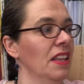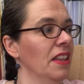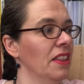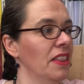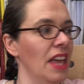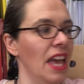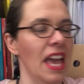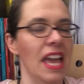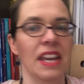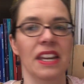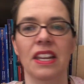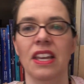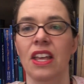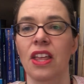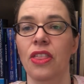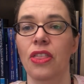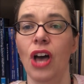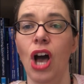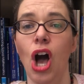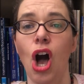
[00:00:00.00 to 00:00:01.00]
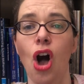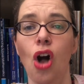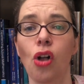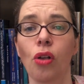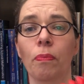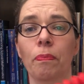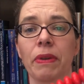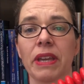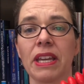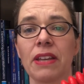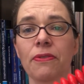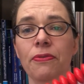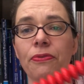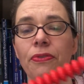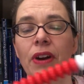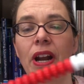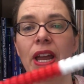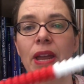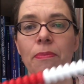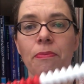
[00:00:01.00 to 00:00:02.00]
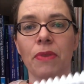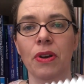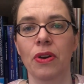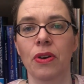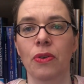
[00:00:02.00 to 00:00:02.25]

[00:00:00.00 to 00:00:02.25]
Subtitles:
then the whole bead frame